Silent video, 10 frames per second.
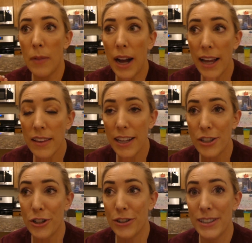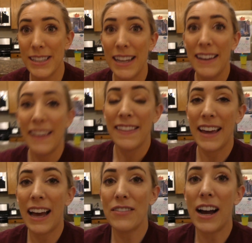I like shirts
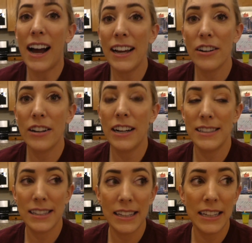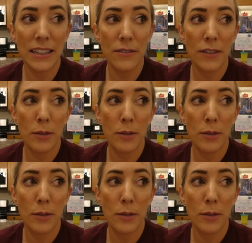that have a higher cut sleeve.